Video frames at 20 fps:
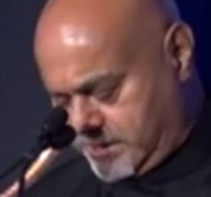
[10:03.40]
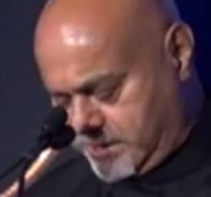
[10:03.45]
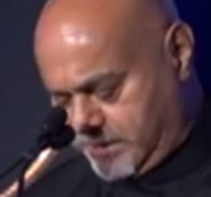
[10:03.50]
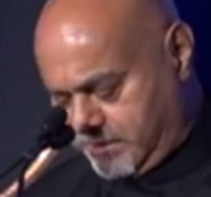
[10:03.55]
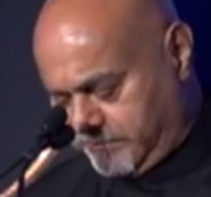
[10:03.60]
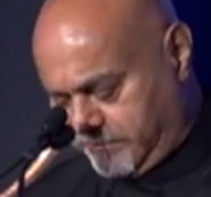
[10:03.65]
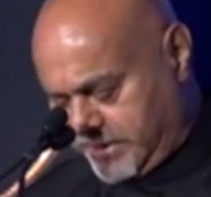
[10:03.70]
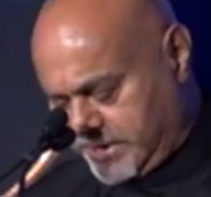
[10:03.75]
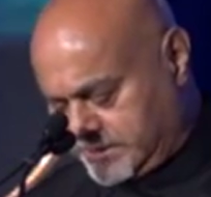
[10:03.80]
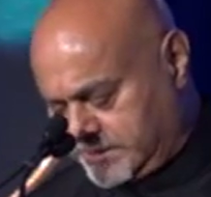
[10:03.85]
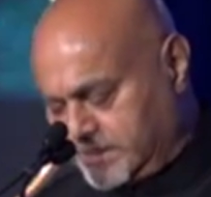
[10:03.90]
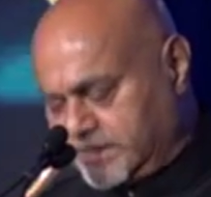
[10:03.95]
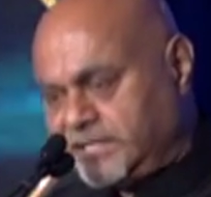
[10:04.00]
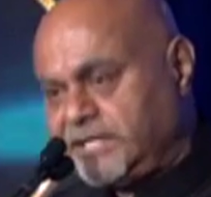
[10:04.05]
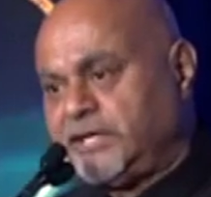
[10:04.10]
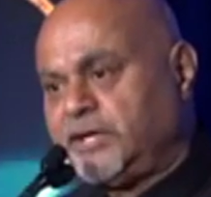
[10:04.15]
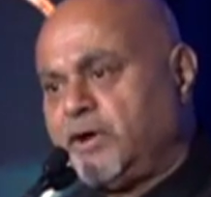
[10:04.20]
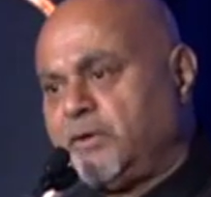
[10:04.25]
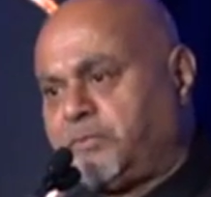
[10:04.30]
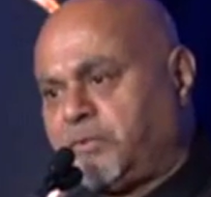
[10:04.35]
in your
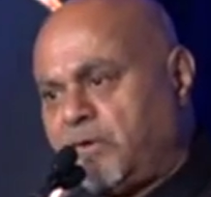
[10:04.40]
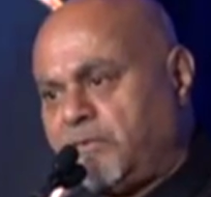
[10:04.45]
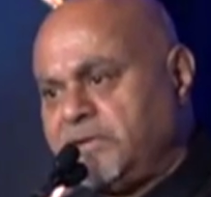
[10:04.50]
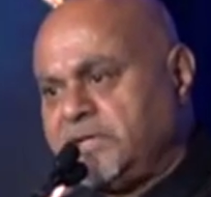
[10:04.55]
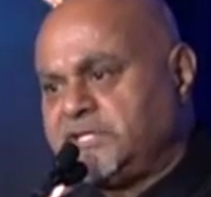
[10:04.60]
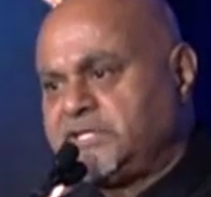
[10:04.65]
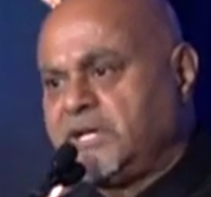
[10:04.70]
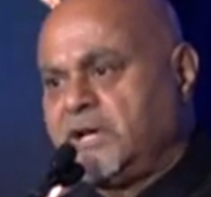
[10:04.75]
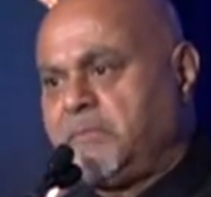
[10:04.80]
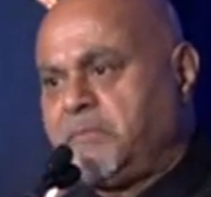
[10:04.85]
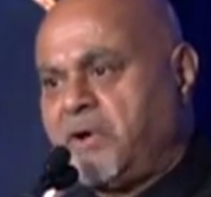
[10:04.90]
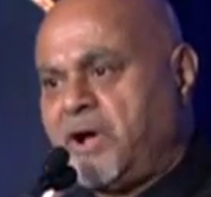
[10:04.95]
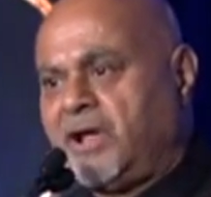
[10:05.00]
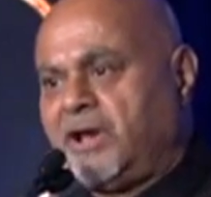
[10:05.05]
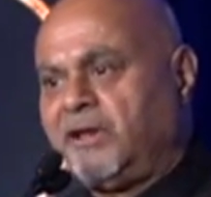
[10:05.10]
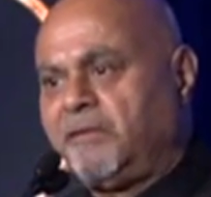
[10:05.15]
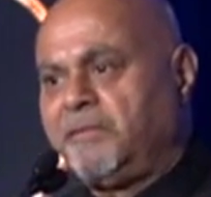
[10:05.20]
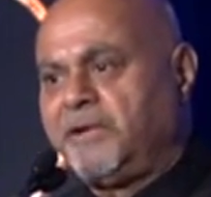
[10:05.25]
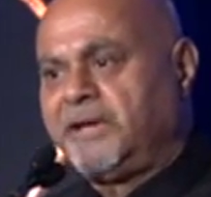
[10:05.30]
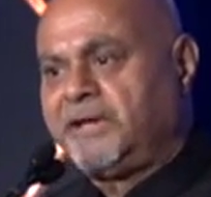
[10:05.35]
provincial parliament
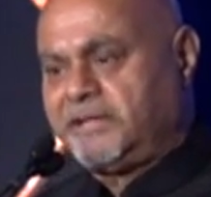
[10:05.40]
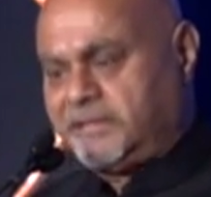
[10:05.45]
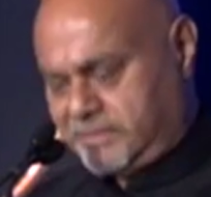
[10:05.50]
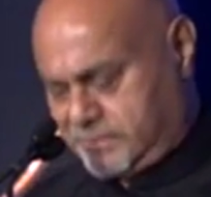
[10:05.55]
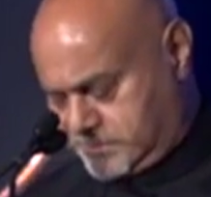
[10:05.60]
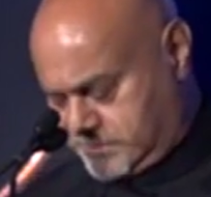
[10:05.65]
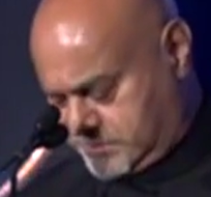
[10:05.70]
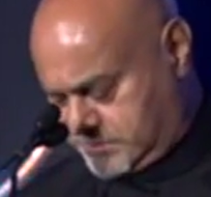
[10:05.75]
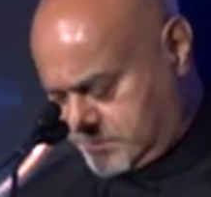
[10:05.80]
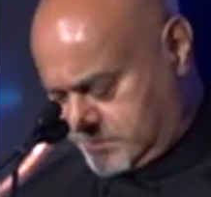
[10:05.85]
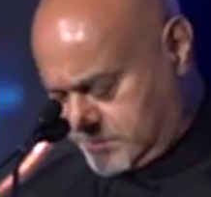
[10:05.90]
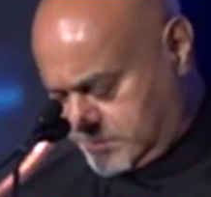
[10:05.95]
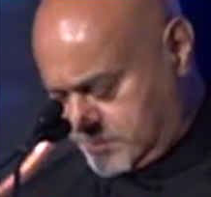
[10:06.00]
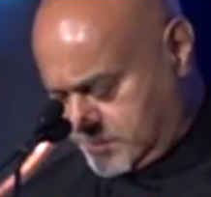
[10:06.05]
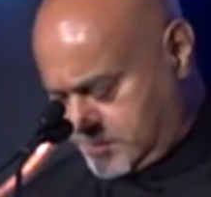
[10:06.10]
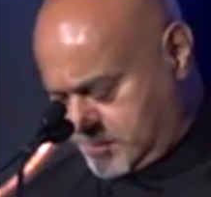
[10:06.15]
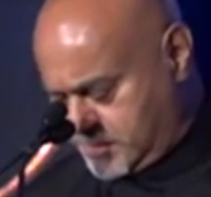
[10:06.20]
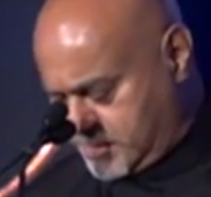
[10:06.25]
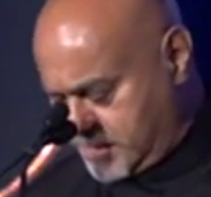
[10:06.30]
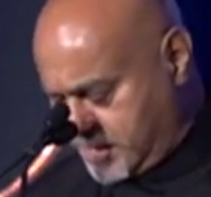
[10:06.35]

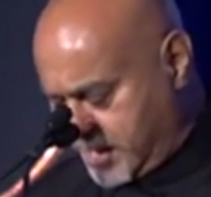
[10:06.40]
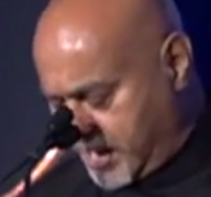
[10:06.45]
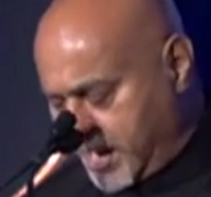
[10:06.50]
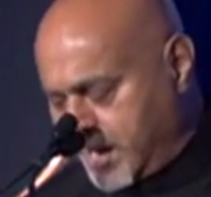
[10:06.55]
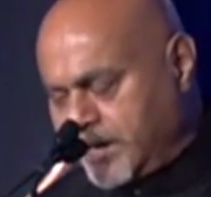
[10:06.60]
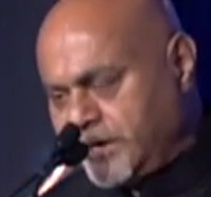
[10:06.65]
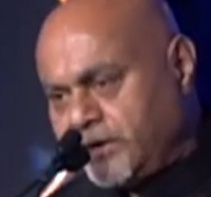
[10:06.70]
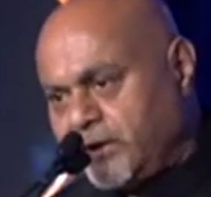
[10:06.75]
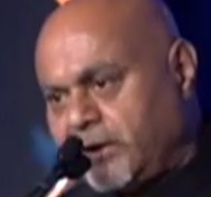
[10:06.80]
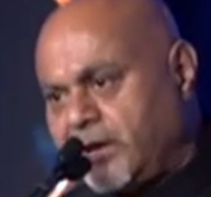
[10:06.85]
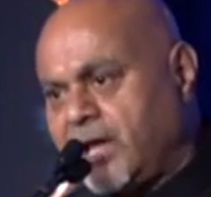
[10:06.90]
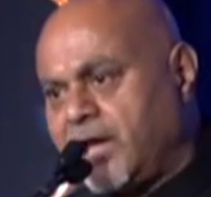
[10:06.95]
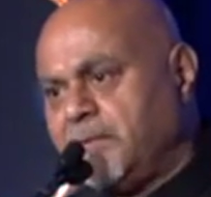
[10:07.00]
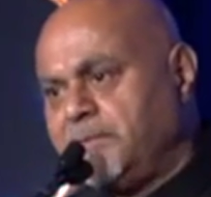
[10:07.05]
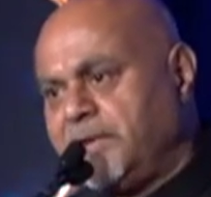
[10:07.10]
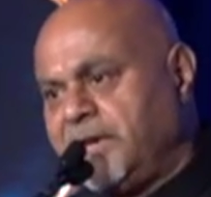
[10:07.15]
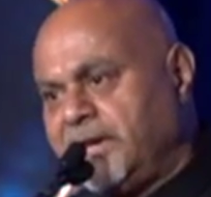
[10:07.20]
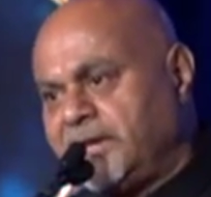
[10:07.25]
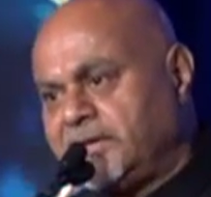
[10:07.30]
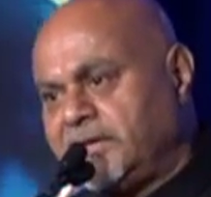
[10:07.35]
and your cabinet table.